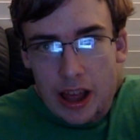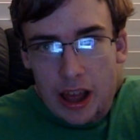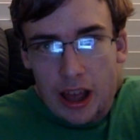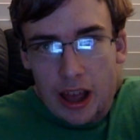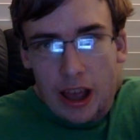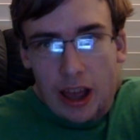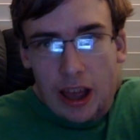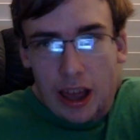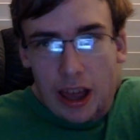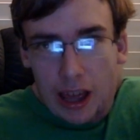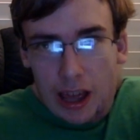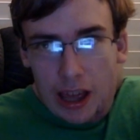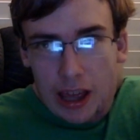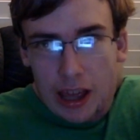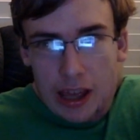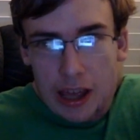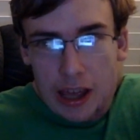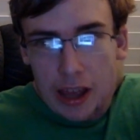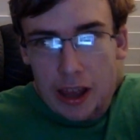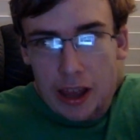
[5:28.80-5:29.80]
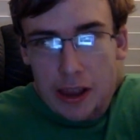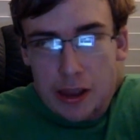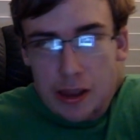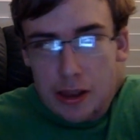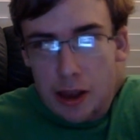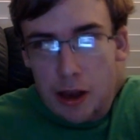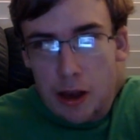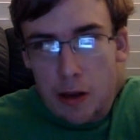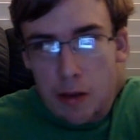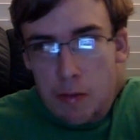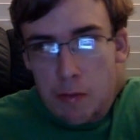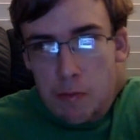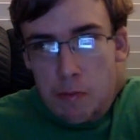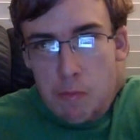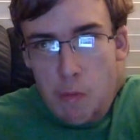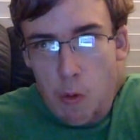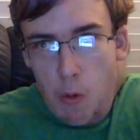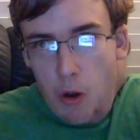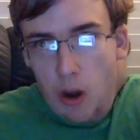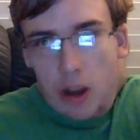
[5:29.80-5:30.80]
he is
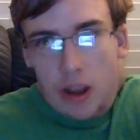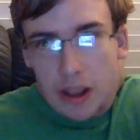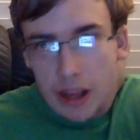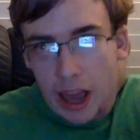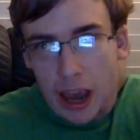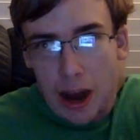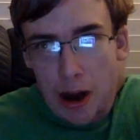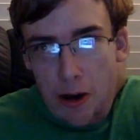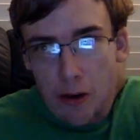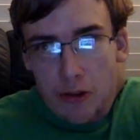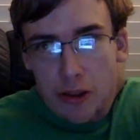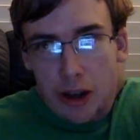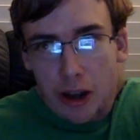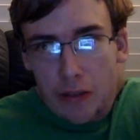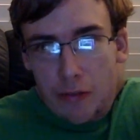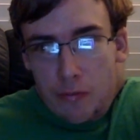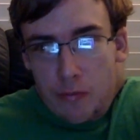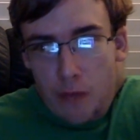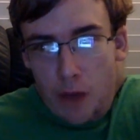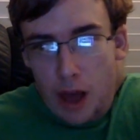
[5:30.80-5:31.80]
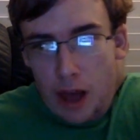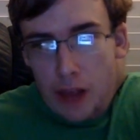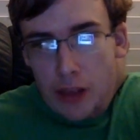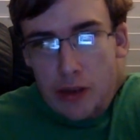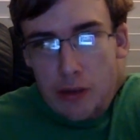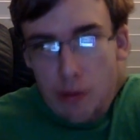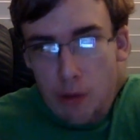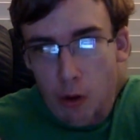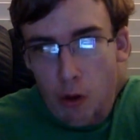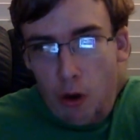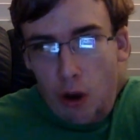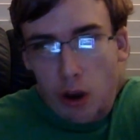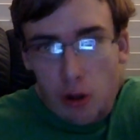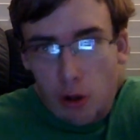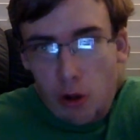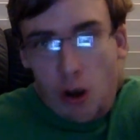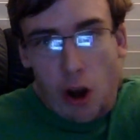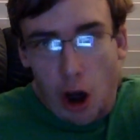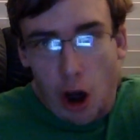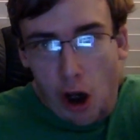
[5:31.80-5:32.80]
more scared than a 5-year-old little
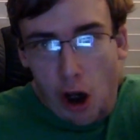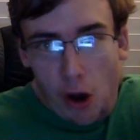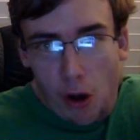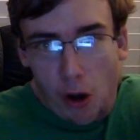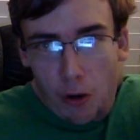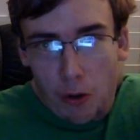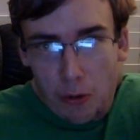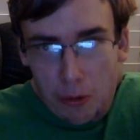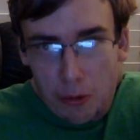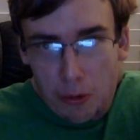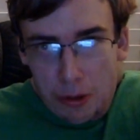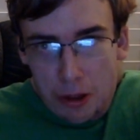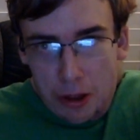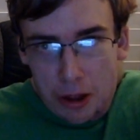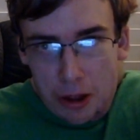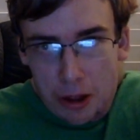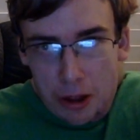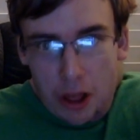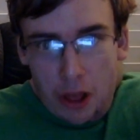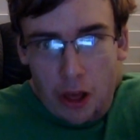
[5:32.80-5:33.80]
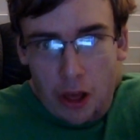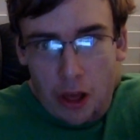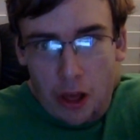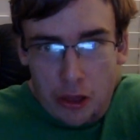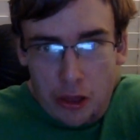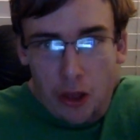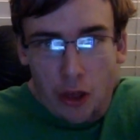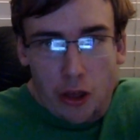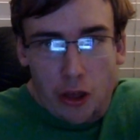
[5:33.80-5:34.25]
girl. But the